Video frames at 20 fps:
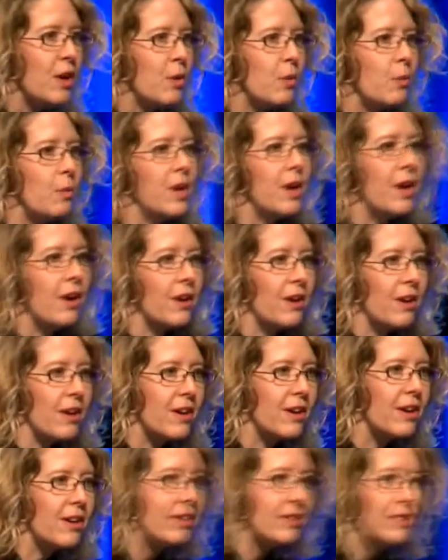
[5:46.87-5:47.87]
We are
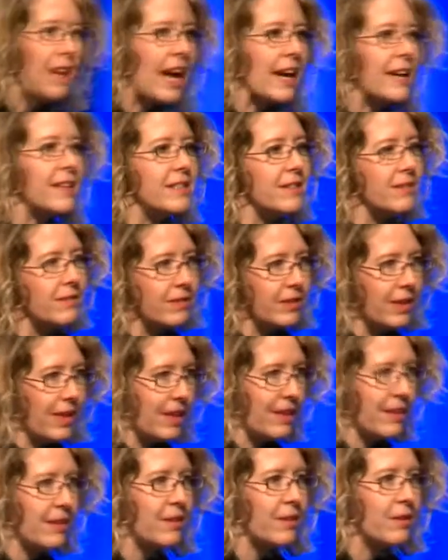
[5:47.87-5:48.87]

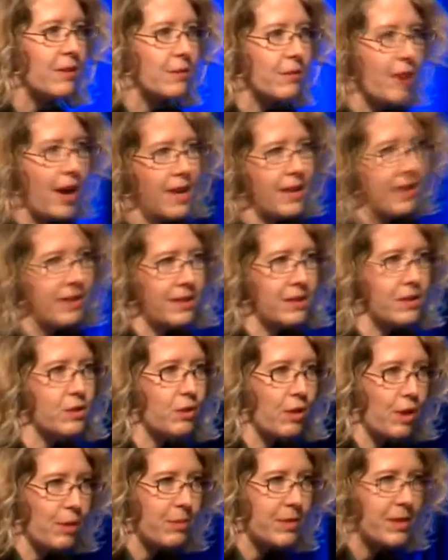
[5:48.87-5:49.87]
collectively writing the
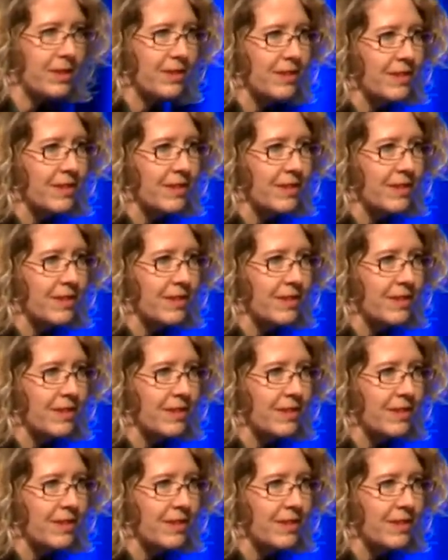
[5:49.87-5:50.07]
script.